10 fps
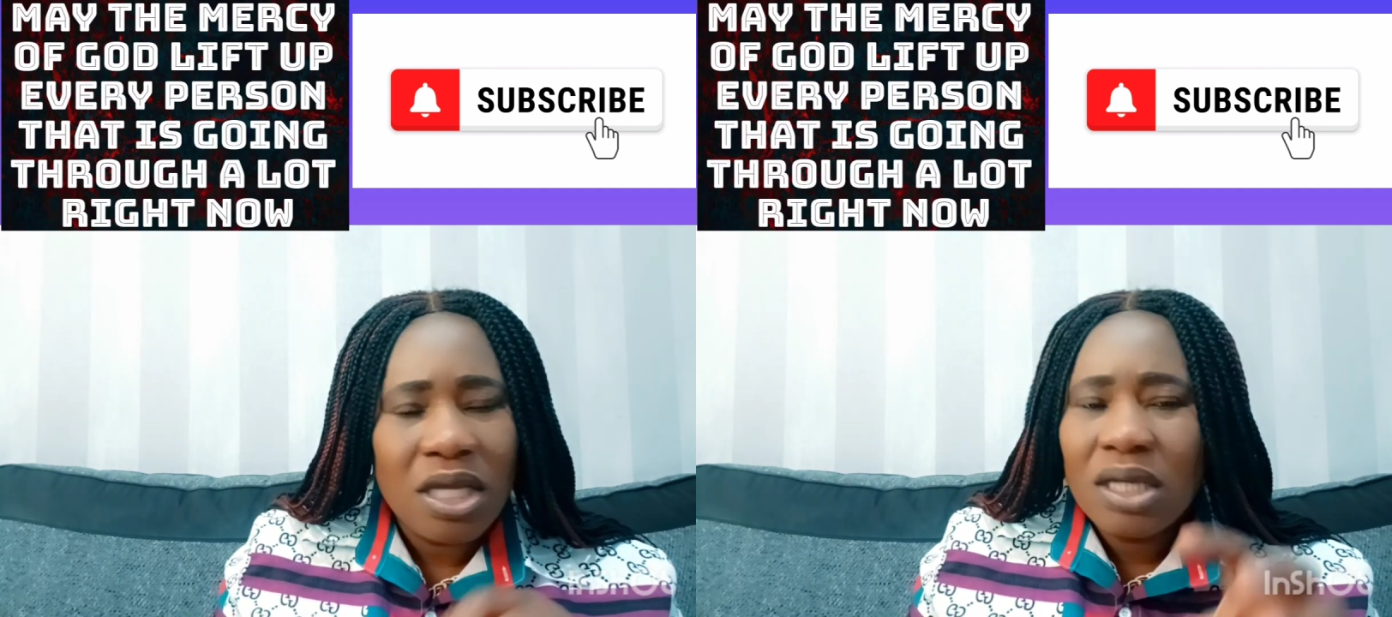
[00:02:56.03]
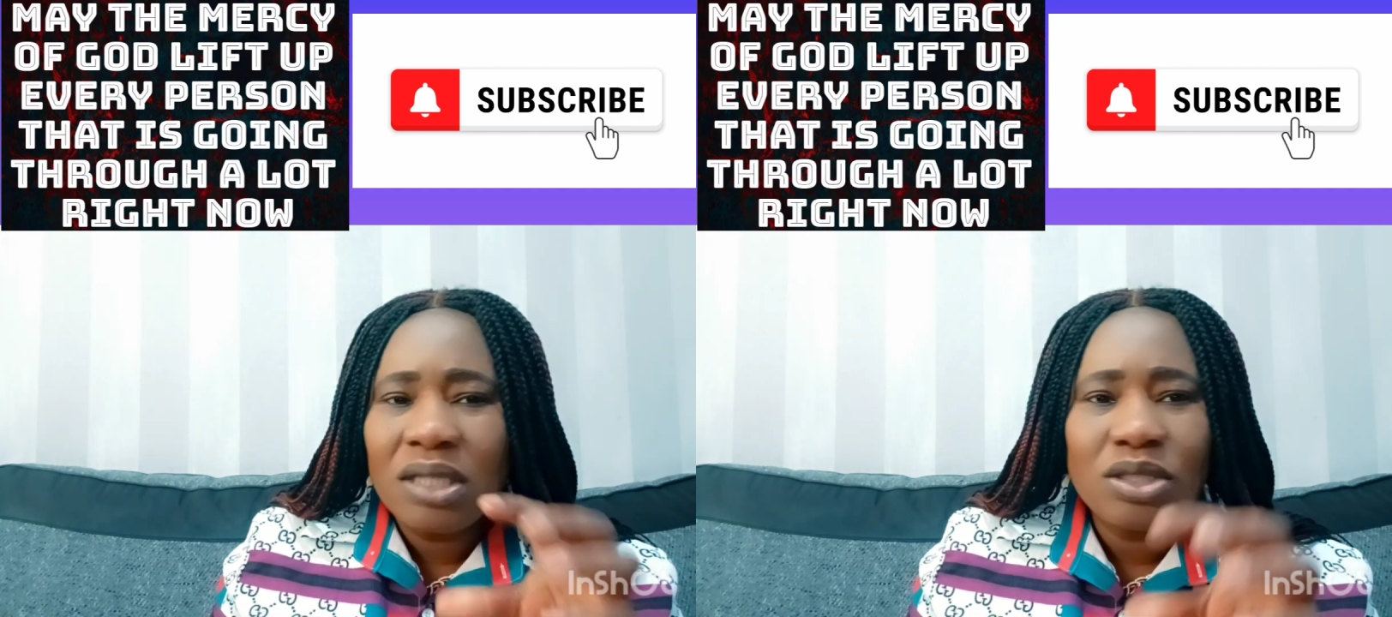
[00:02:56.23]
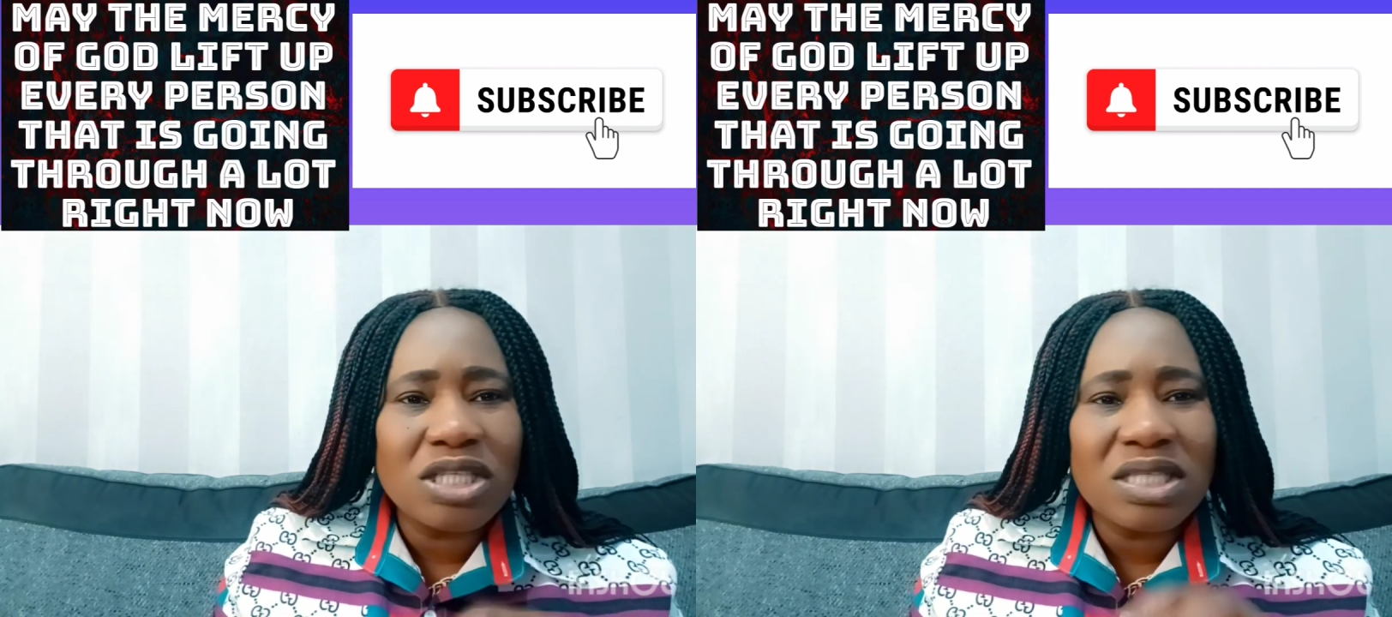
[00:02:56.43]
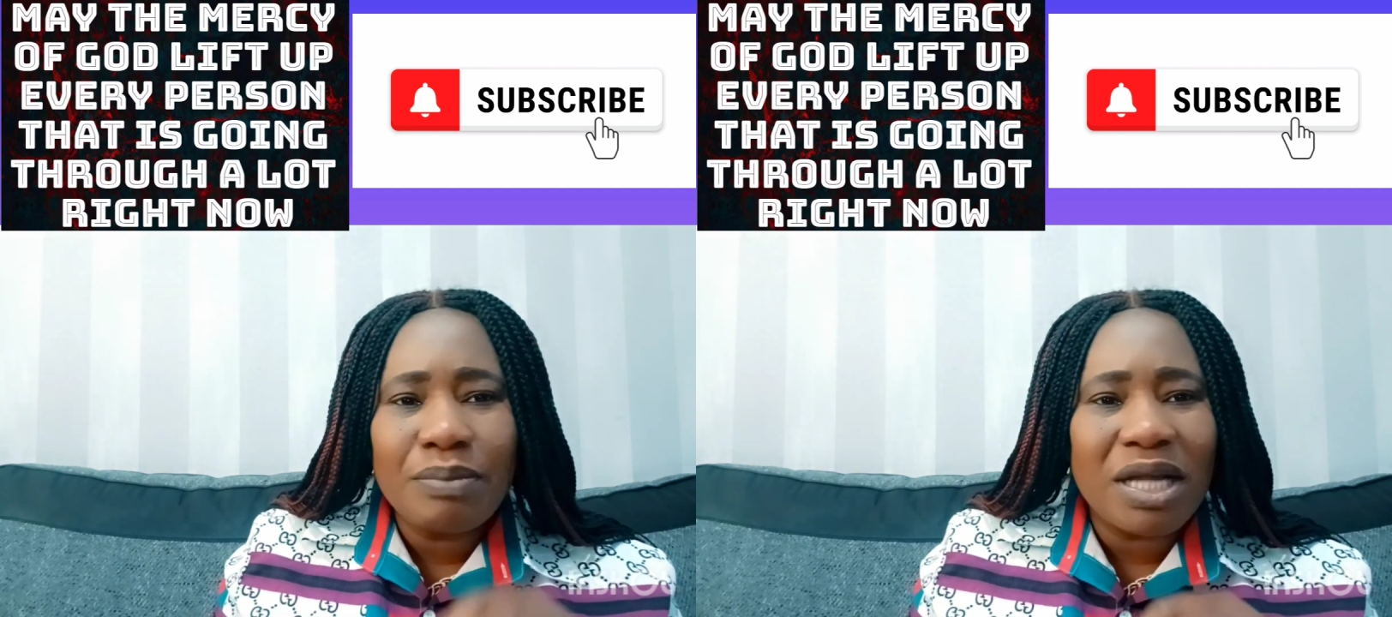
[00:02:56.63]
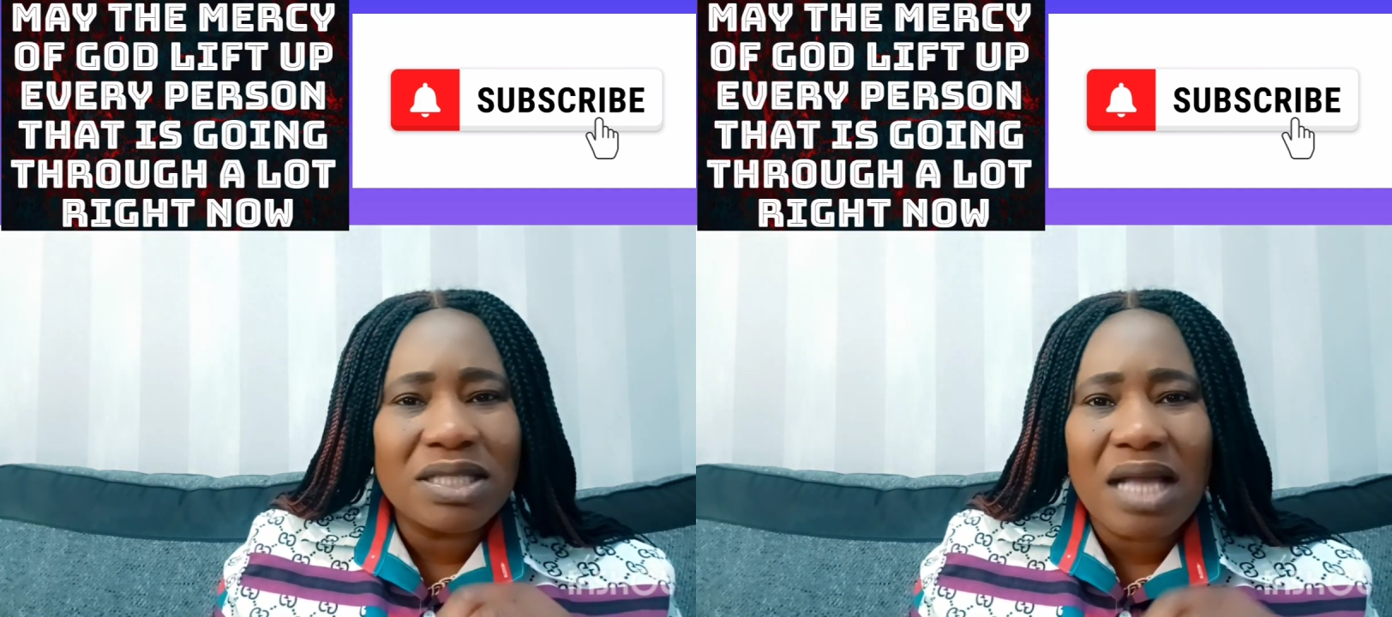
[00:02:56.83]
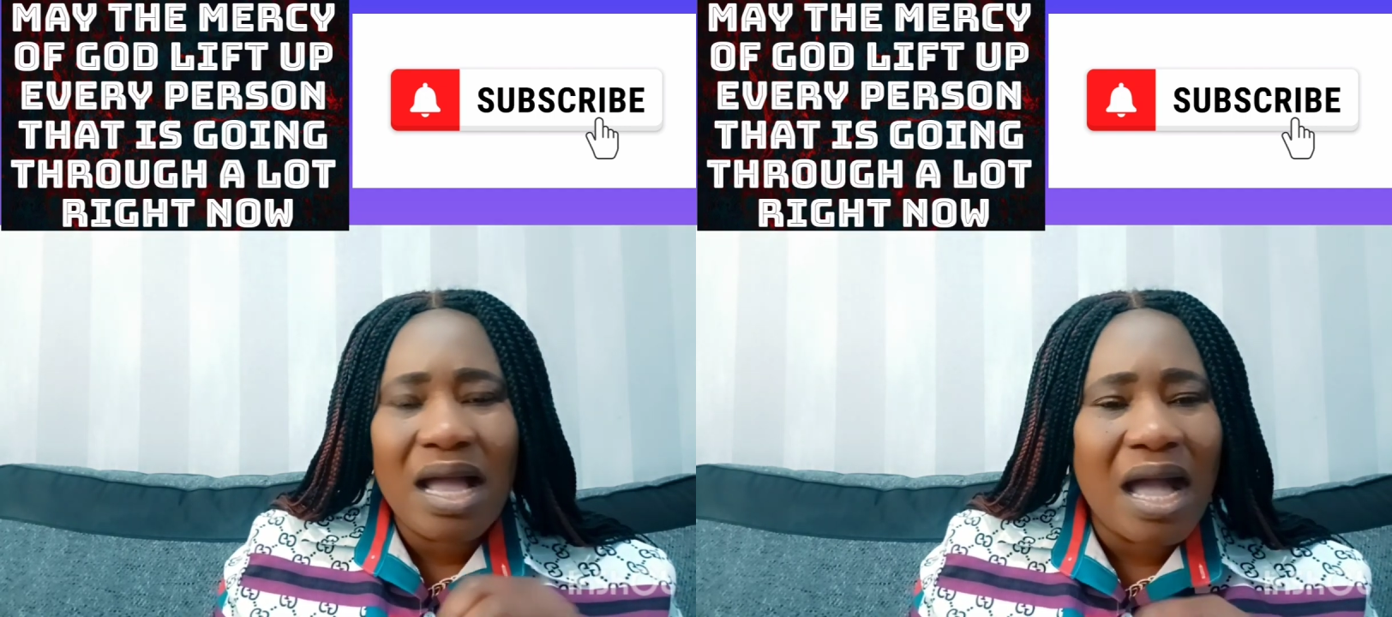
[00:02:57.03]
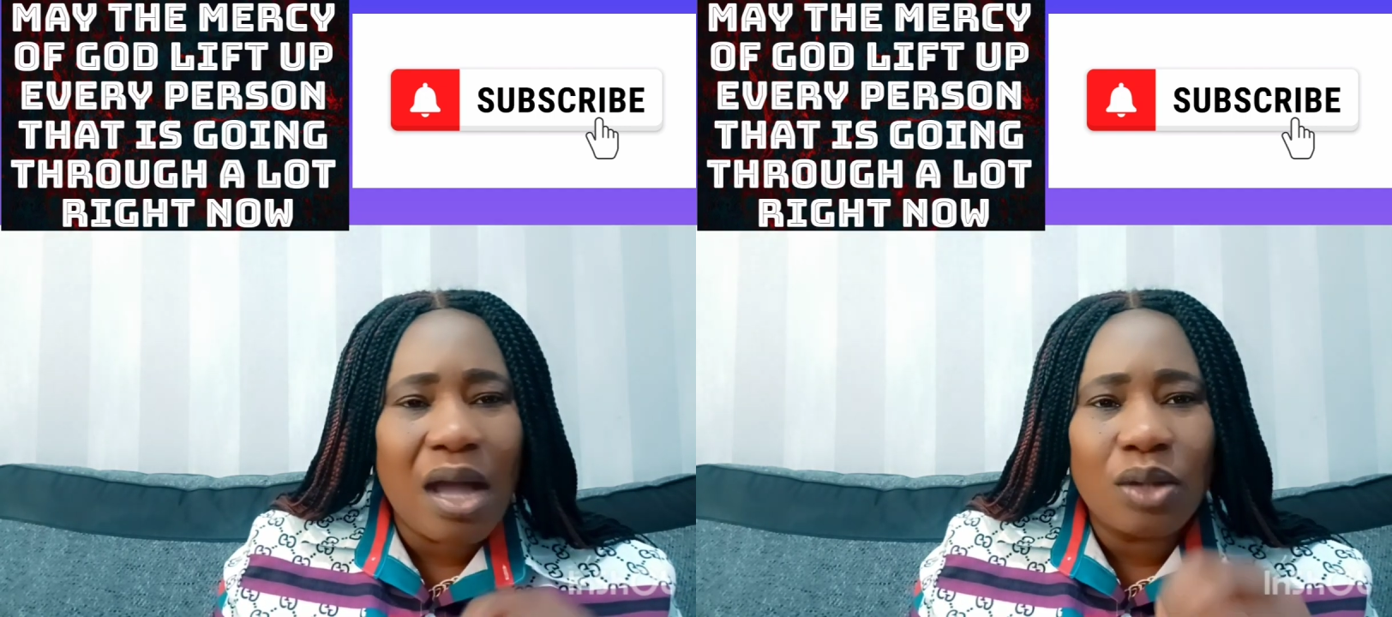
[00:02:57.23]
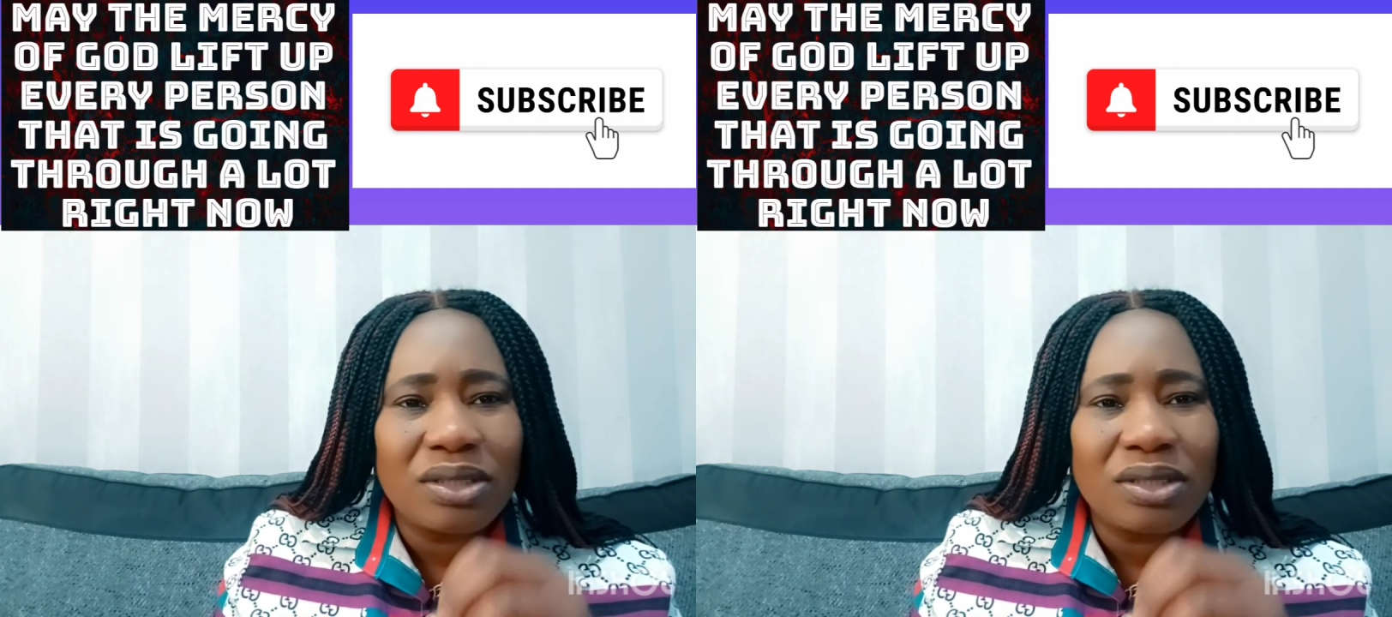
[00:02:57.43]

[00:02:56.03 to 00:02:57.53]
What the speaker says: It doesn't matter how